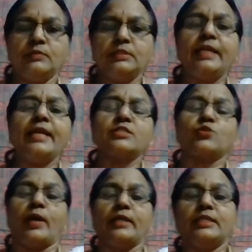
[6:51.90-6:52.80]
the next
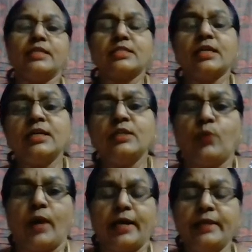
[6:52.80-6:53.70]
one, the third
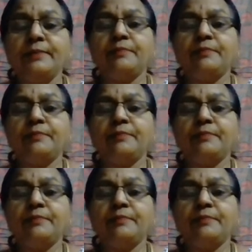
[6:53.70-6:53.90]
one,